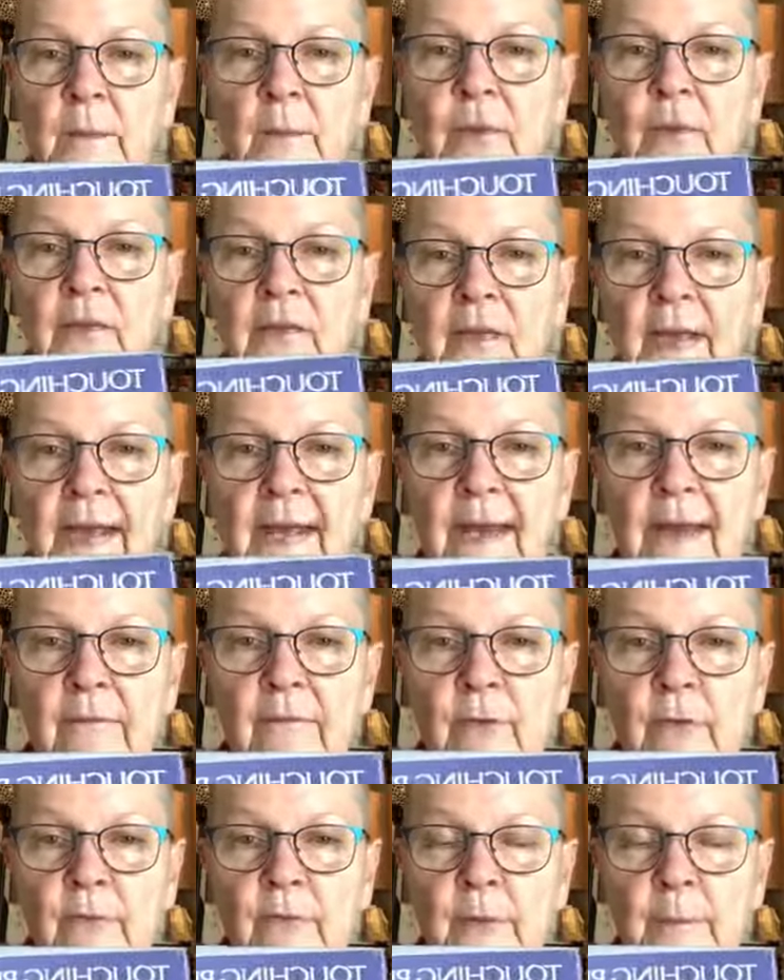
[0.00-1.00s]
the books I
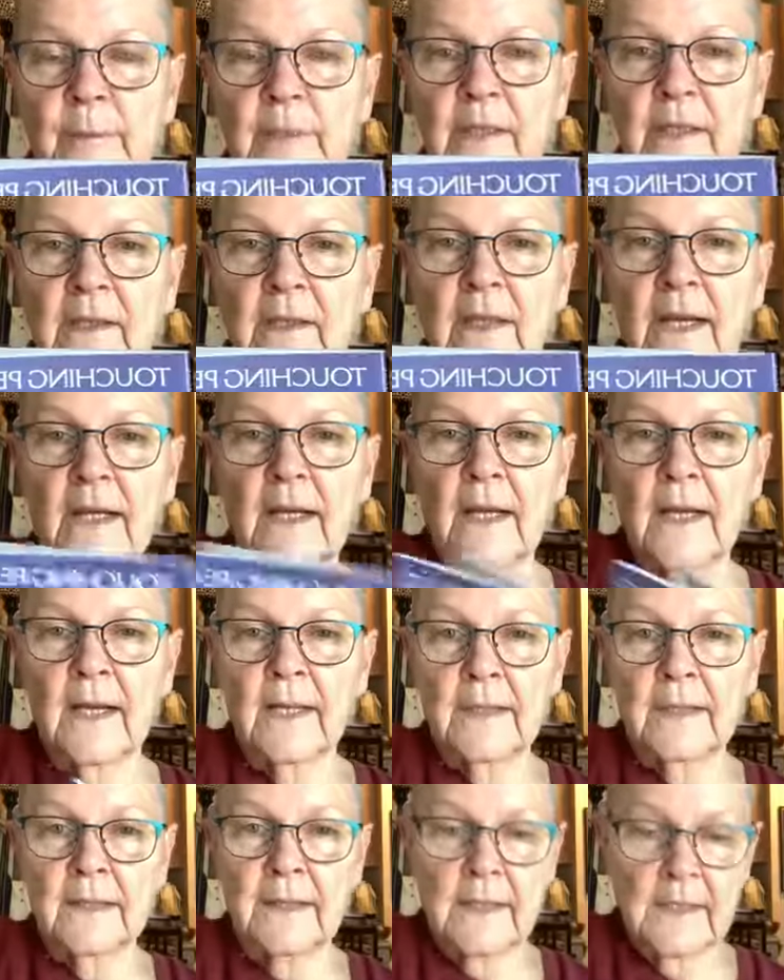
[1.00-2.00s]
have are from Thich Nhat
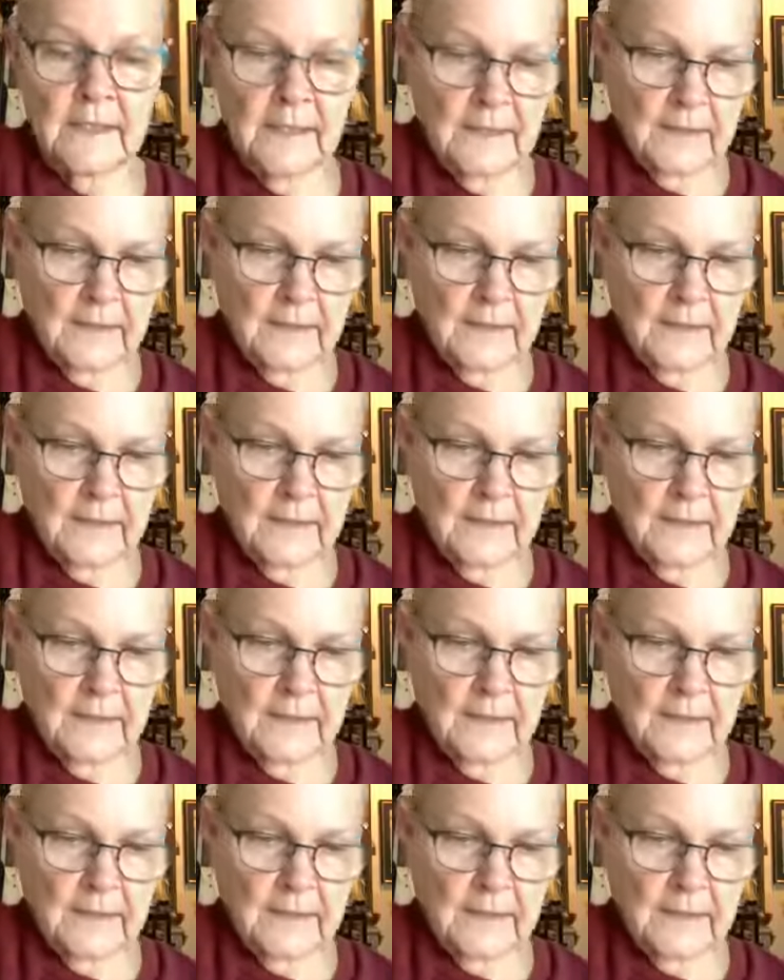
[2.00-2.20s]
Hanh,